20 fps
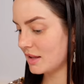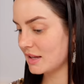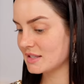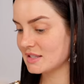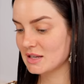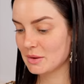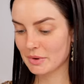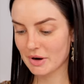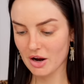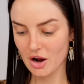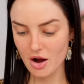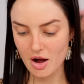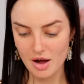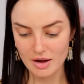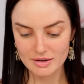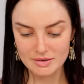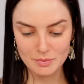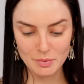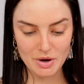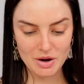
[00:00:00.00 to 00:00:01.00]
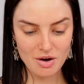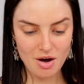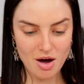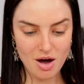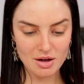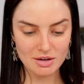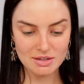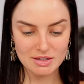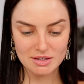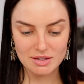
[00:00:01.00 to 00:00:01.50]
Let's see what I got. We
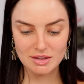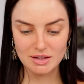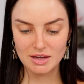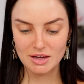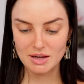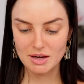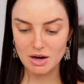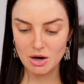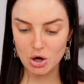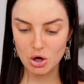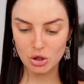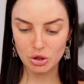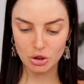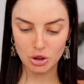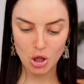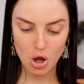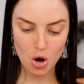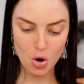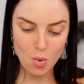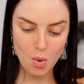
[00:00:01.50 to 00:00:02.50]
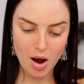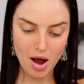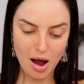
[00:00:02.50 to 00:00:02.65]
got the Glow